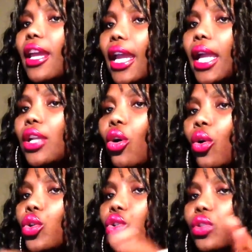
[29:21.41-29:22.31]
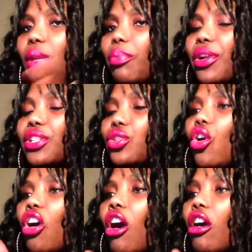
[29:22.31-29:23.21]
And also suppress
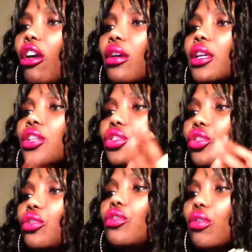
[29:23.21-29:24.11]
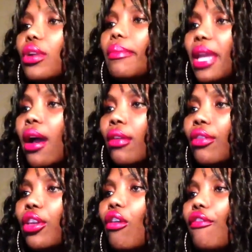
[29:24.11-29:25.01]
your hunger, so you're not going to be
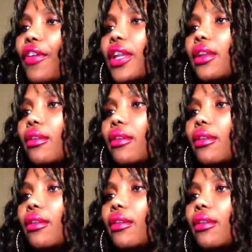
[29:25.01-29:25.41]
hungry often.